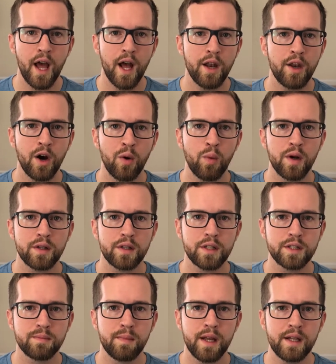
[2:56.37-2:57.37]
Now what
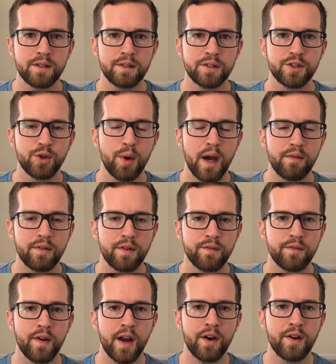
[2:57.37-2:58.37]
this means is you have a
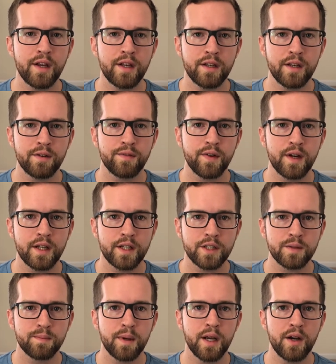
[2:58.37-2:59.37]
very different
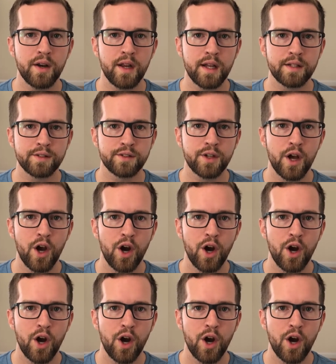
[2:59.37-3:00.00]
experience